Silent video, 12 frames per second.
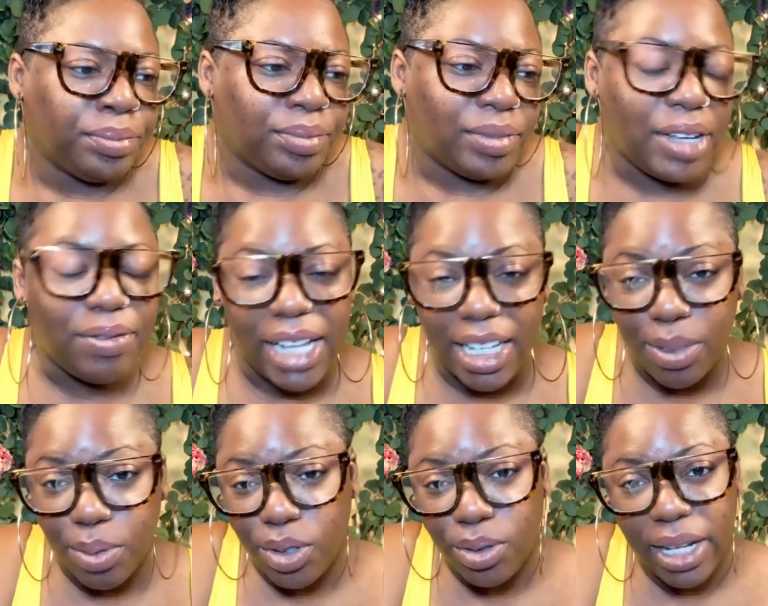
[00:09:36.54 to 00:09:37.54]
if that's
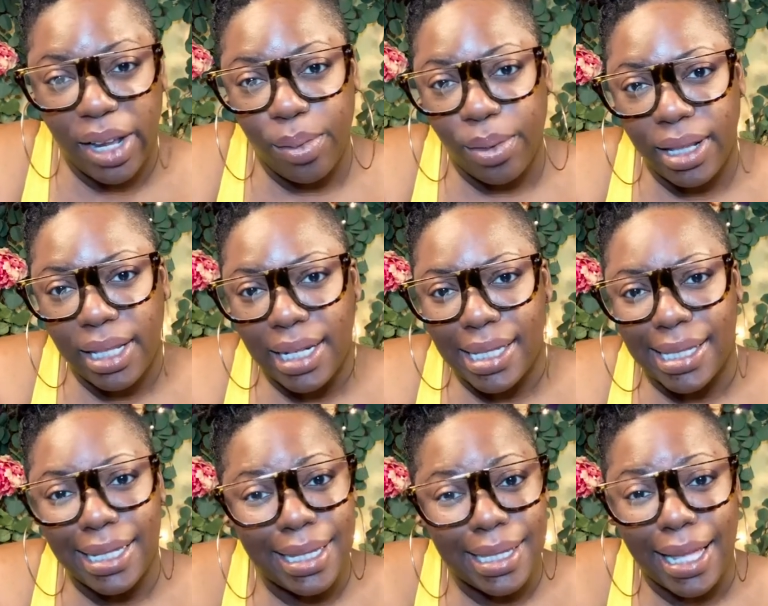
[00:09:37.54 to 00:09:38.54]
what you think worthiness
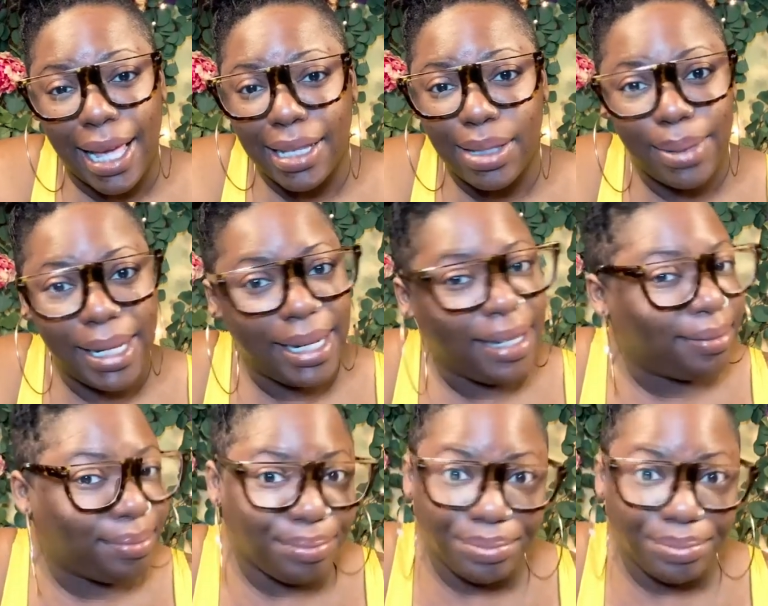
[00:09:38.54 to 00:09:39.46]
looks like, sweetie,